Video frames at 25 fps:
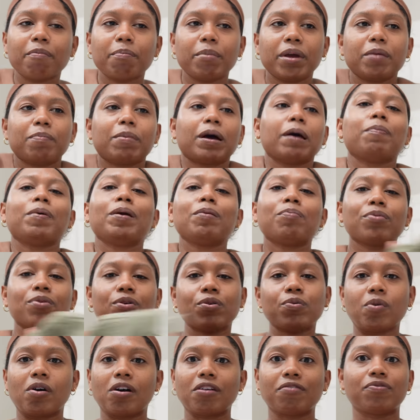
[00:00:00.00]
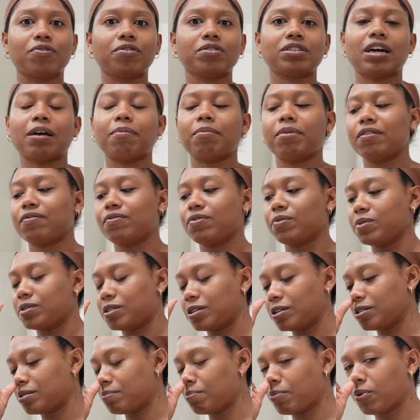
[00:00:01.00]
made by people who are full-time
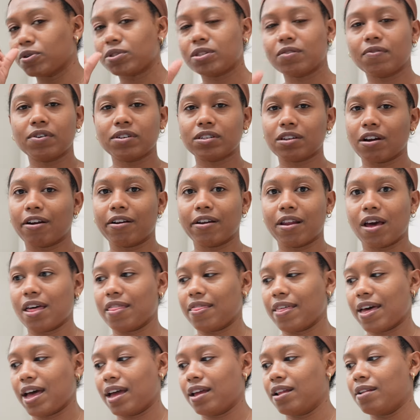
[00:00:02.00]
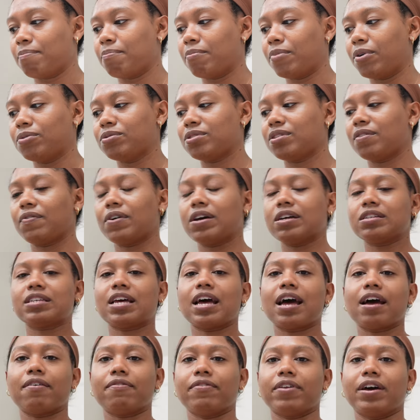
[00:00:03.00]
influencers. Most of us are not that. Most of us
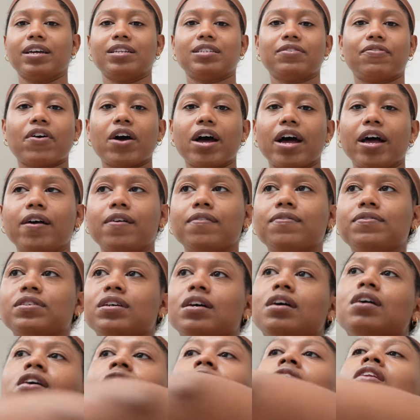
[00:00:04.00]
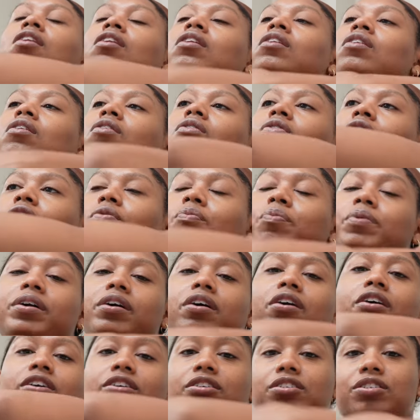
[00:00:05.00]
have 9-to-5s, or
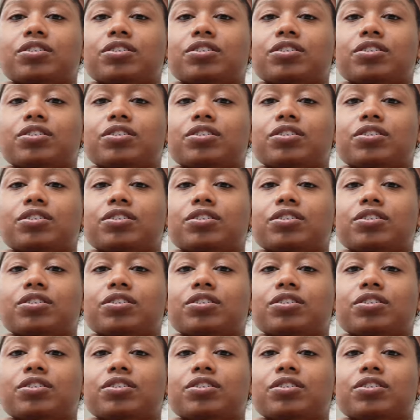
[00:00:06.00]
we are